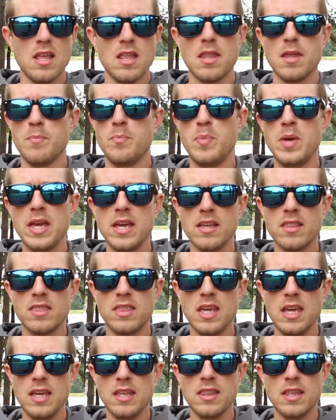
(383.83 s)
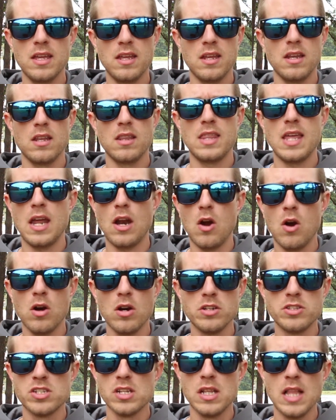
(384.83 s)
The big thing that
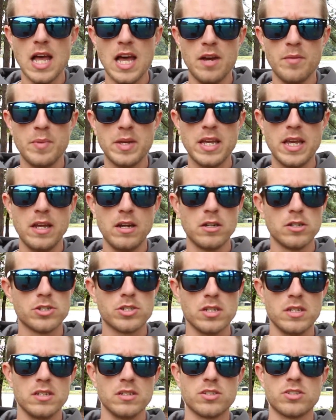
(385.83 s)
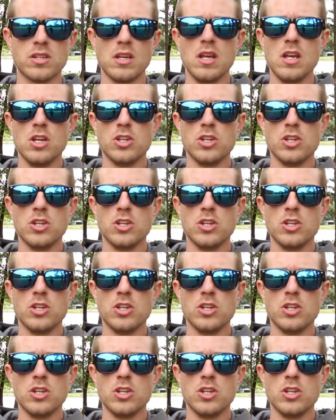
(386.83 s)
hurts a lot of beginners is